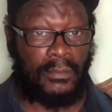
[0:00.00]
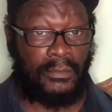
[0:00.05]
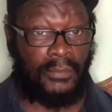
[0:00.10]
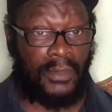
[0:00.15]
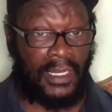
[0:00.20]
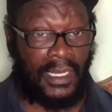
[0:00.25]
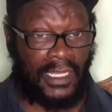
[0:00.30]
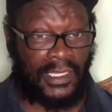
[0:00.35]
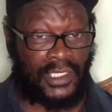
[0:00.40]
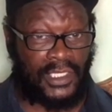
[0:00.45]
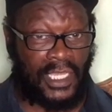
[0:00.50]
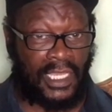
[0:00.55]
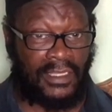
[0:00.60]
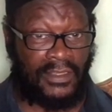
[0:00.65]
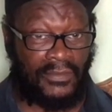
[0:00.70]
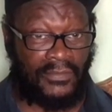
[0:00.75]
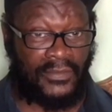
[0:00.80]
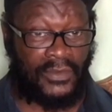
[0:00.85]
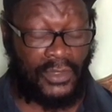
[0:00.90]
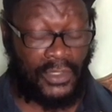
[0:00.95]
But let's
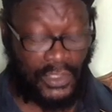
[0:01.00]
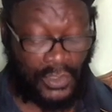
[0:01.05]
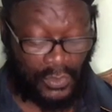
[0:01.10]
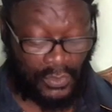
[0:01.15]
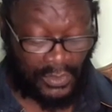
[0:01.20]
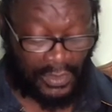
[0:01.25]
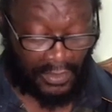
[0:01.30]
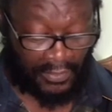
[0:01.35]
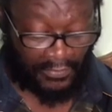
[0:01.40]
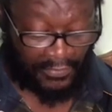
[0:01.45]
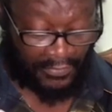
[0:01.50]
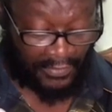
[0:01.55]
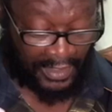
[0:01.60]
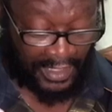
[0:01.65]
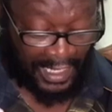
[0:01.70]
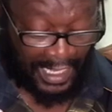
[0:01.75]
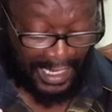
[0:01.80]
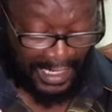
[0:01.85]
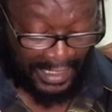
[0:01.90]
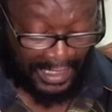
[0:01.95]
check the virtues of
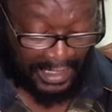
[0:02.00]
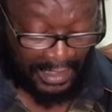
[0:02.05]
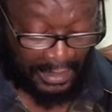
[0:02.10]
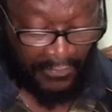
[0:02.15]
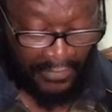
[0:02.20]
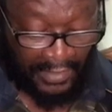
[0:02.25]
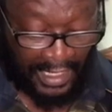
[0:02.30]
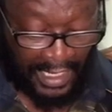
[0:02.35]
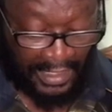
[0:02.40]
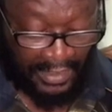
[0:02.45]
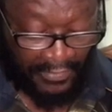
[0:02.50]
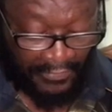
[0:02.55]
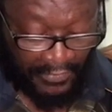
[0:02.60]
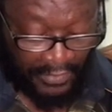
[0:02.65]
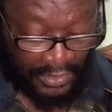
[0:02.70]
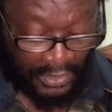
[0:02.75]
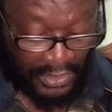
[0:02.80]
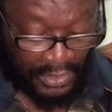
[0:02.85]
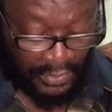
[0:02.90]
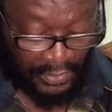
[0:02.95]
Fulani. Fulani
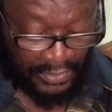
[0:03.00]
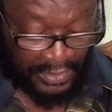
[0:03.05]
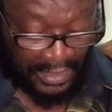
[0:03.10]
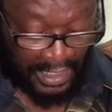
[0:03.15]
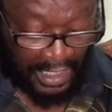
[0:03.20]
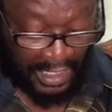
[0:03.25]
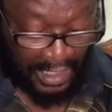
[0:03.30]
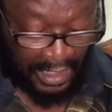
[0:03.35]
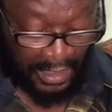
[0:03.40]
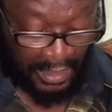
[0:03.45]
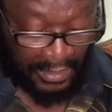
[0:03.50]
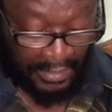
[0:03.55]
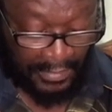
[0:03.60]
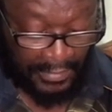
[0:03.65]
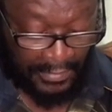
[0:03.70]
virtues are,